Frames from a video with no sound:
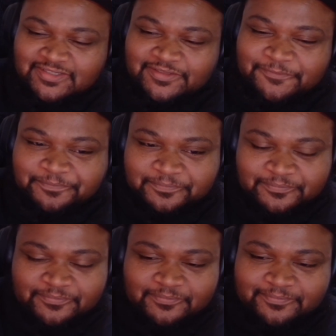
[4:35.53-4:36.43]

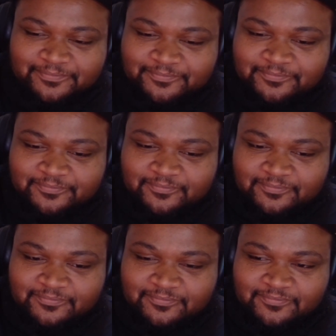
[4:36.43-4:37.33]

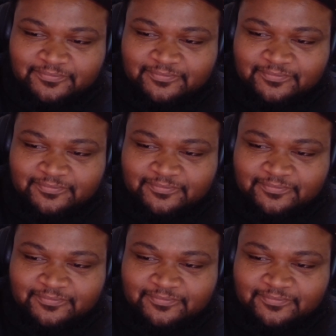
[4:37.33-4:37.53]
Nobody speaks.